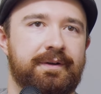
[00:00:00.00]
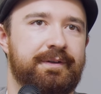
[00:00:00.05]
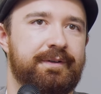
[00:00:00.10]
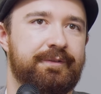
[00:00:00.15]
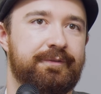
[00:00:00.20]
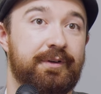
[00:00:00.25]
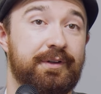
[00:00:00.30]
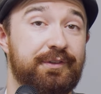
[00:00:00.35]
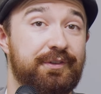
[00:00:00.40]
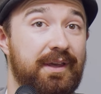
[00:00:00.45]

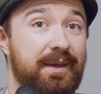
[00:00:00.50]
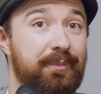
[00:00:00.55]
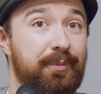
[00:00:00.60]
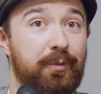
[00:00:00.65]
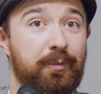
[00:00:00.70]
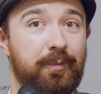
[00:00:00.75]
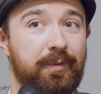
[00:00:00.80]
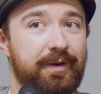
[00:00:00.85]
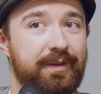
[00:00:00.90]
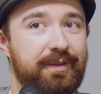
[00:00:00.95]
For example,
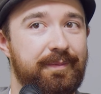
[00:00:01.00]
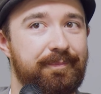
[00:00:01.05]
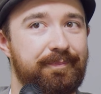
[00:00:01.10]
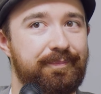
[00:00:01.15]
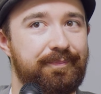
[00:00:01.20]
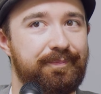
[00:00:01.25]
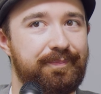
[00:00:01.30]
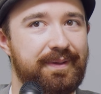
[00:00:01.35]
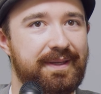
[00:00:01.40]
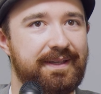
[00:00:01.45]
one of the
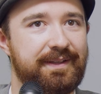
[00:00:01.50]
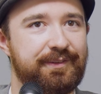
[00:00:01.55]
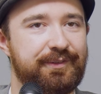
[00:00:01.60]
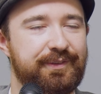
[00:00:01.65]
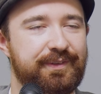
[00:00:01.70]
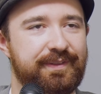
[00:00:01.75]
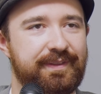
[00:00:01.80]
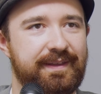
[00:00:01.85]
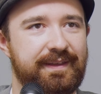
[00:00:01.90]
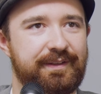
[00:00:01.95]
biggest
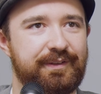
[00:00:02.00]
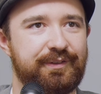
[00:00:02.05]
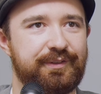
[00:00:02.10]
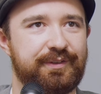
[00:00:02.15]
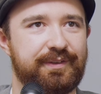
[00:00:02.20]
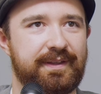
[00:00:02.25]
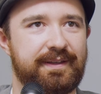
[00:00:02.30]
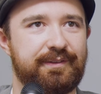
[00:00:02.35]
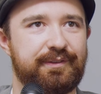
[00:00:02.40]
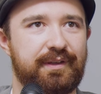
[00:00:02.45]
things
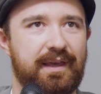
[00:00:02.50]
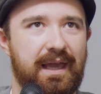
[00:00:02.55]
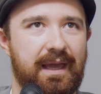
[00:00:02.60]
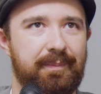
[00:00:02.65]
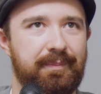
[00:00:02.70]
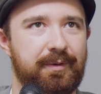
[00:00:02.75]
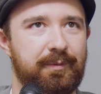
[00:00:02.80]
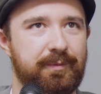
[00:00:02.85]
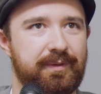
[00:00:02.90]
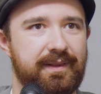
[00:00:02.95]
that's
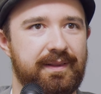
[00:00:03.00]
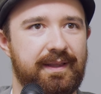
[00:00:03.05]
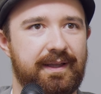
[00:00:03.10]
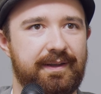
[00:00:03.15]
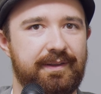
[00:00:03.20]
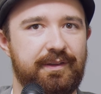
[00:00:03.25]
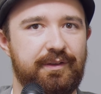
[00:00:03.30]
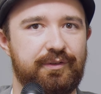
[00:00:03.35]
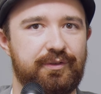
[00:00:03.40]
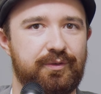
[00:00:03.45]
happened with a lot
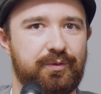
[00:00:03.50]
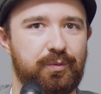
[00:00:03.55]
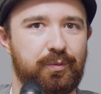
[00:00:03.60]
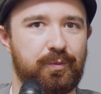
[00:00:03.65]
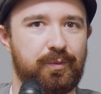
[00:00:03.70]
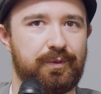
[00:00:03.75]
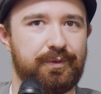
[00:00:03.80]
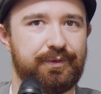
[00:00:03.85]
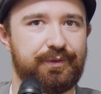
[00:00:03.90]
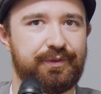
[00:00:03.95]
of these
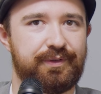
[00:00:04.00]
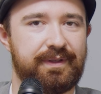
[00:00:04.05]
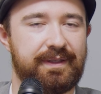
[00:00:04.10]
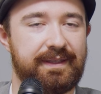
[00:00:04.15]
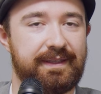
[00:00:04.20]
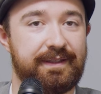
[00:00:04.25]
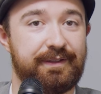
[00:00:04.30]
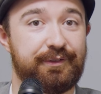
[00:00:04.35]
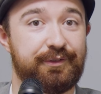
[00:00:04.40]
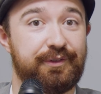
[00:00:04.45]
tools
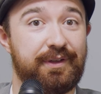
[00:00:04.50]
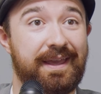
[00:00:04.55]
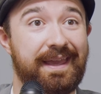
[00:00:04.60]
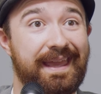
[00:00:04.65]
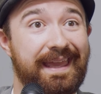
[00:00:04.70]
is